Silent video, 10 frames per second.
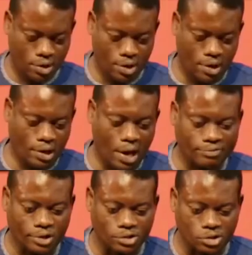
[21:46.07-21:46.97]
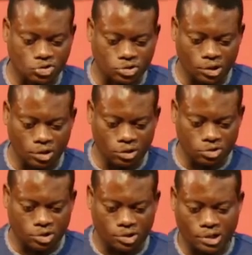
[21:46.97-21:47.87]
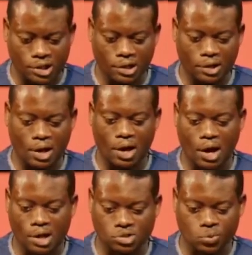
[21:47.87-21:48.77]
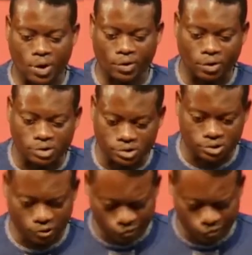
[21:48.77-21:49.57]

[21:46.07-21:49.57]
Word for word: And after these things did King Ahasuerus